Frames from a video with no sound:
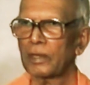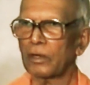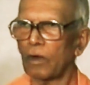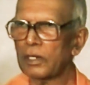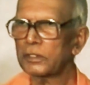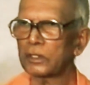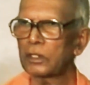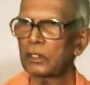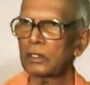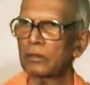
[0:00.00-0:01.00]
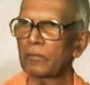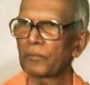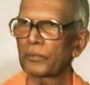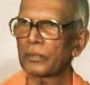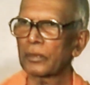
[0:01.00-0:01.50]
A college girl
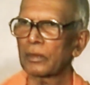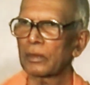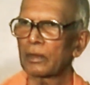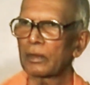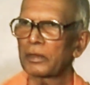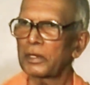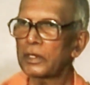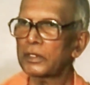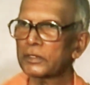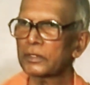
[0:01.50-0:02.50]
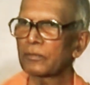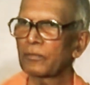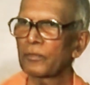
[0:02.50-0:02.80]
hears